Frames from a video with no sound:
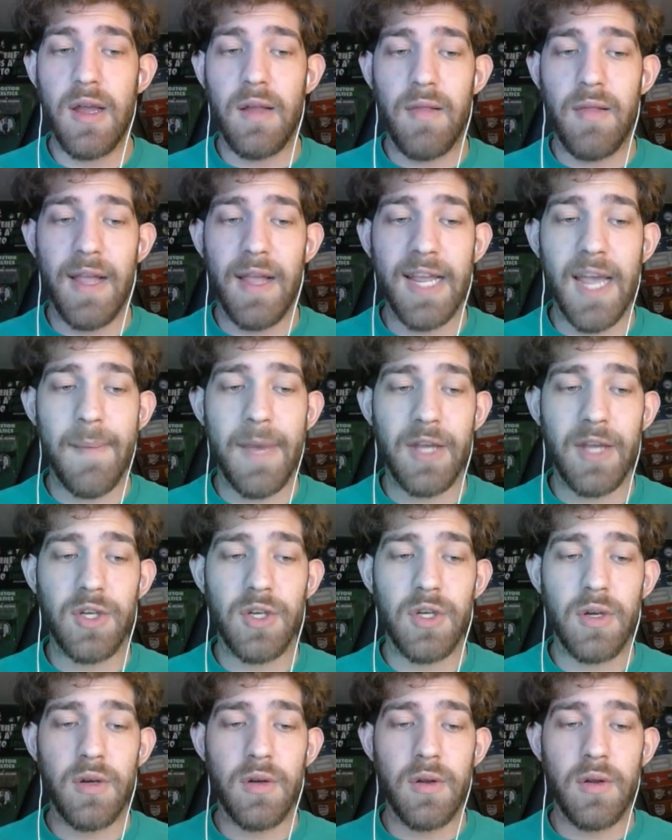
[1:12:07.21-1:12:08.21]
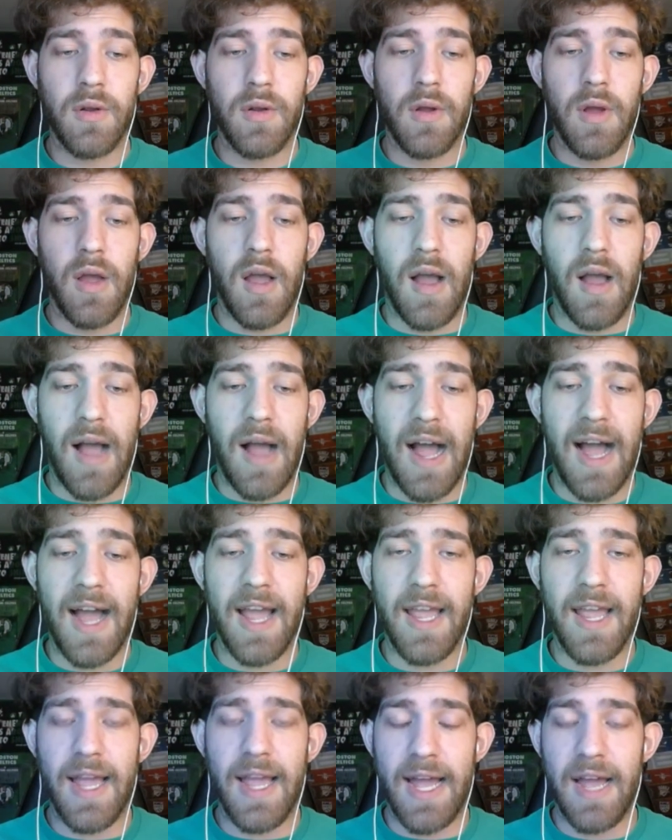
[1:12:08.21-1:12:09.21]
Like I mentioned,
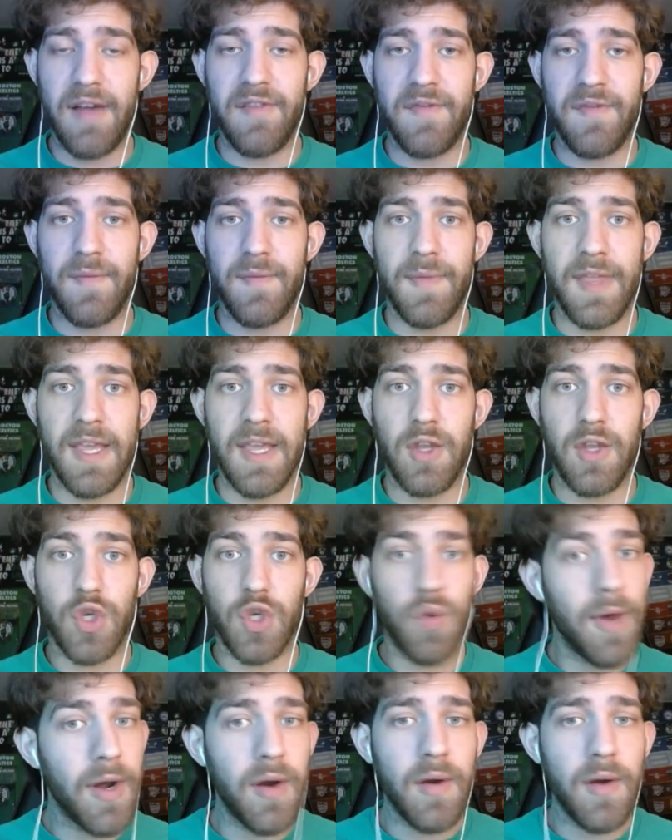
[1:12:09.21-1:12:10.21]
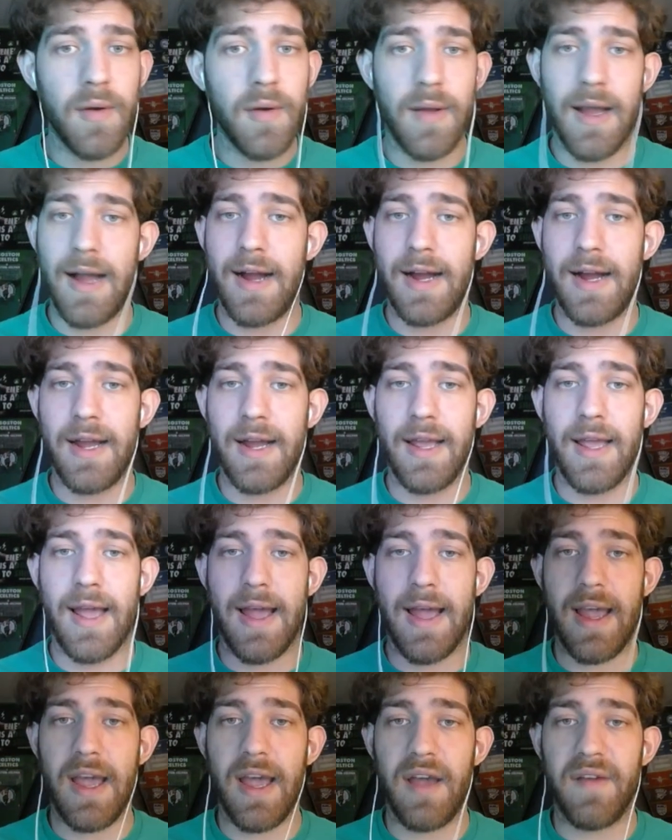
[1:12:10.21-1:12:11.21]
I have the Twitter, I
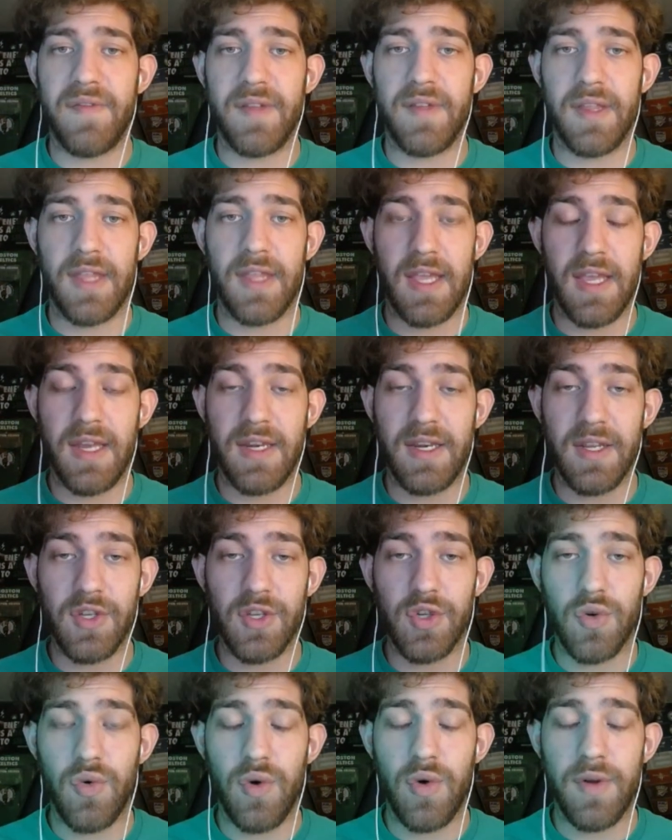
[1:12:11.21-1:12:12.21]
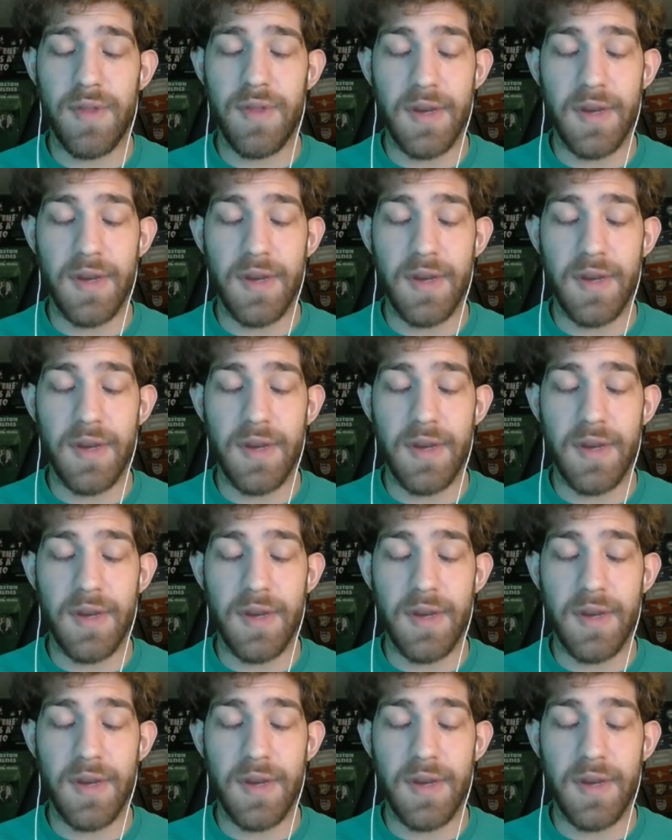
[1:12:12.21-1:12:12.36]
have the Discord.